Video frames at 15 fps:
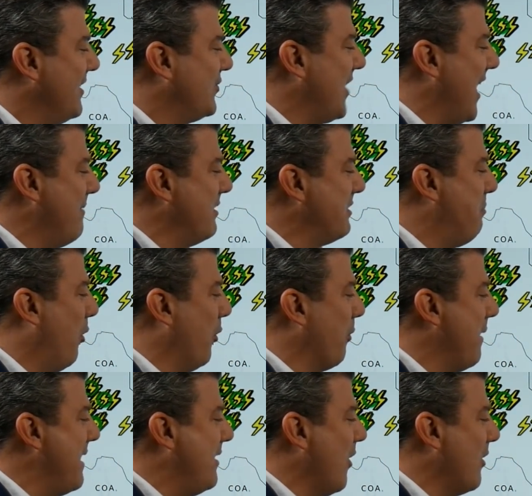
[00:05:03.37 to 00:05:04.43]
Same as Puerto
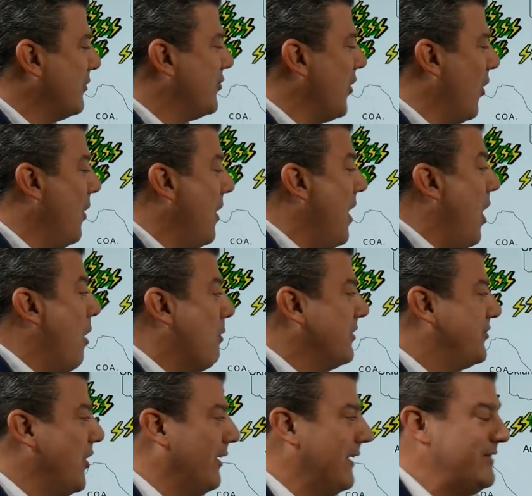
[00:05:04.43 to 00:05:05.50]
Rico. So we're
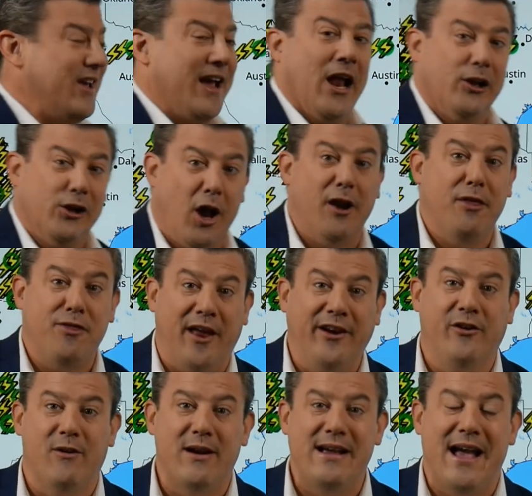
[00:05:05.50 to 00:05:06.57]
certainly seeing a lot of
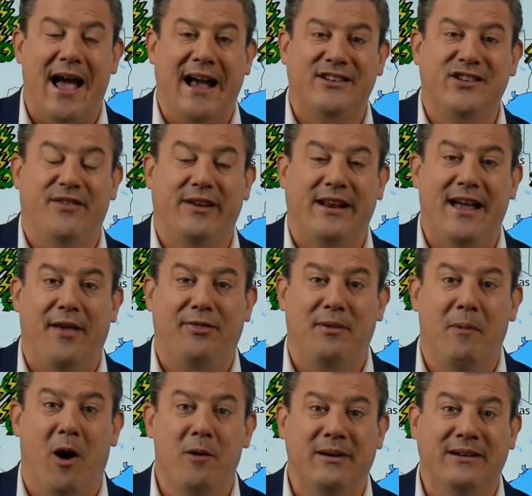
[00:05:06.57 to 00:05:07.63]
thundery activity at the
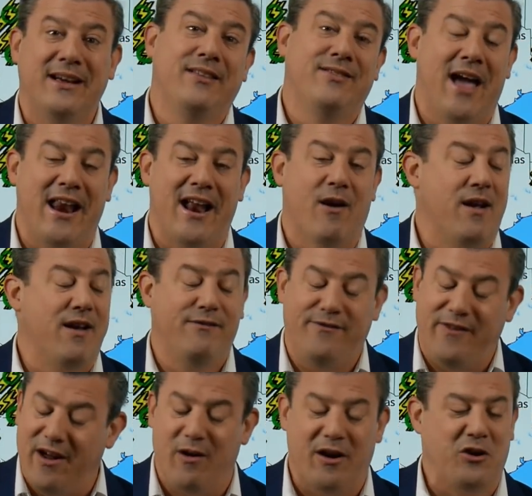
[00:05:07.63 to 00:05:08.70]
moment in that area.
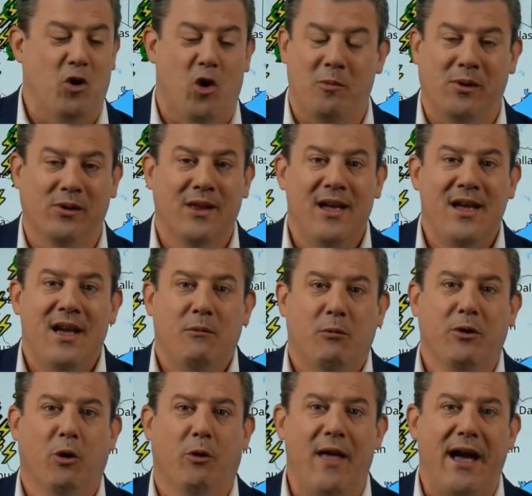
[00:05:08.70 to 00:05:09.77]
Very normal
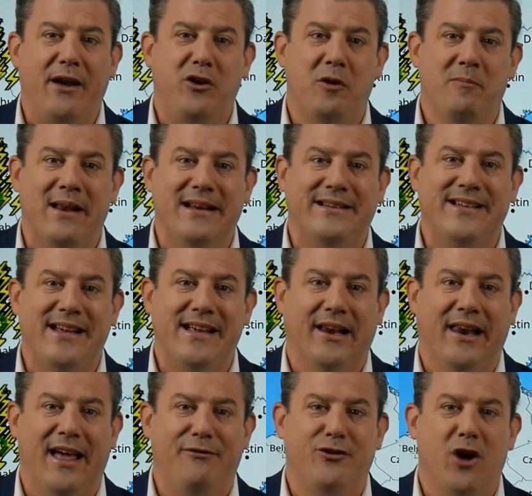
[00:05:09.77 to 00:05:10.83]
with all that humidity
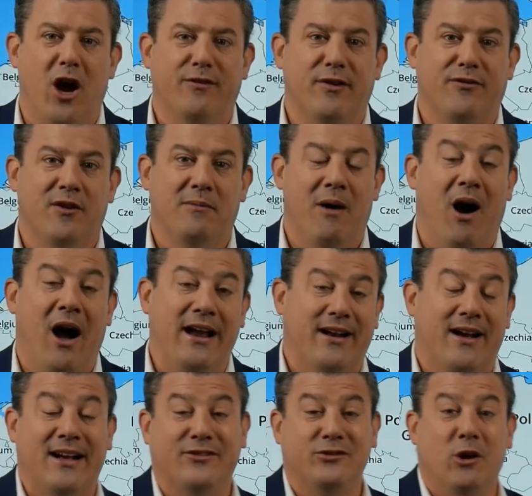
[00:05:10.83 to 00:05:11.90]
left over from
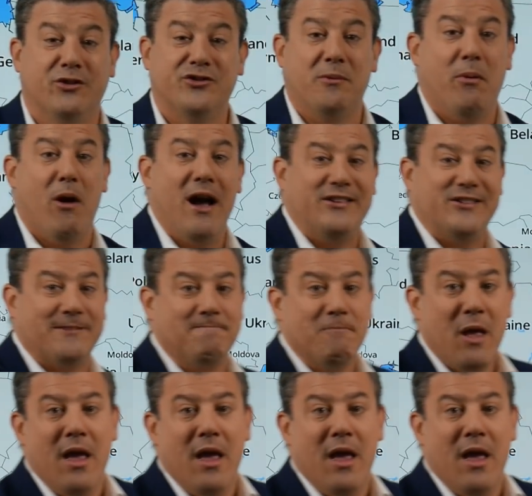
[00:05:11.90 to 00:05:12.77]
Ida. It's not surprising.